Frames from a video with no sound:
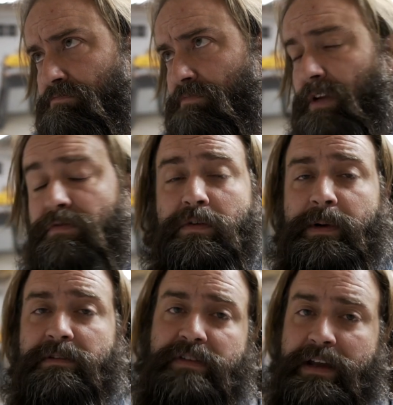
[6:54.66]
and for
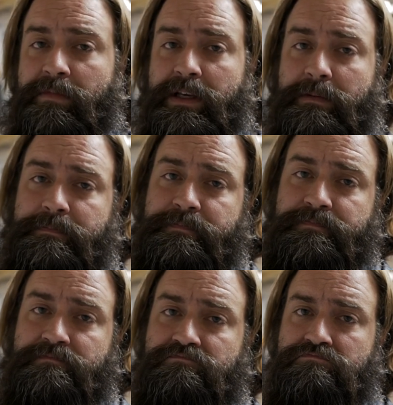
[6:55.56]
my family.
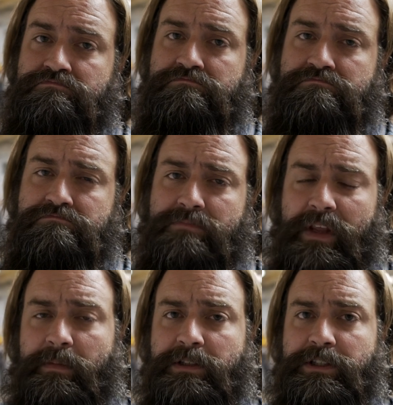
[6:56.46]

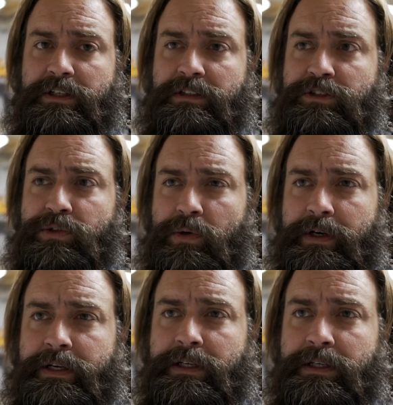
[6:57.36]
How much I
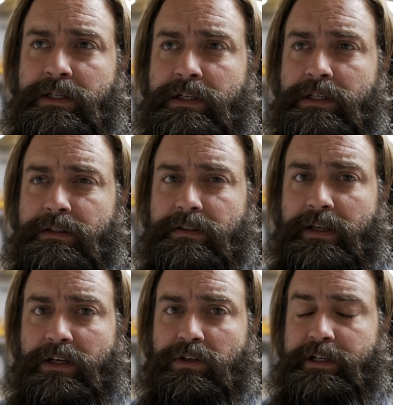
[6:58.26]
enjoy
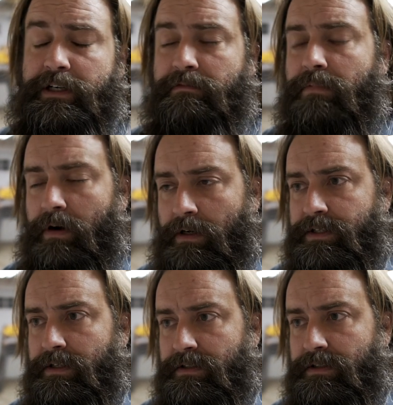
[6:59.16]
that creative
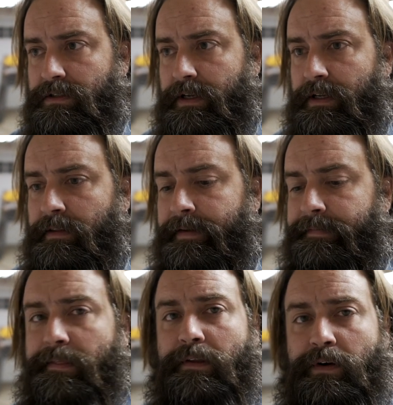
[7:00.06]
process and
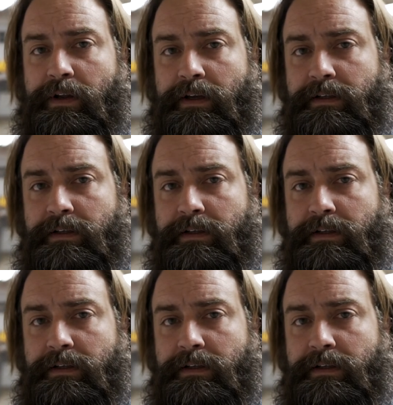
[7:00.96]
that learning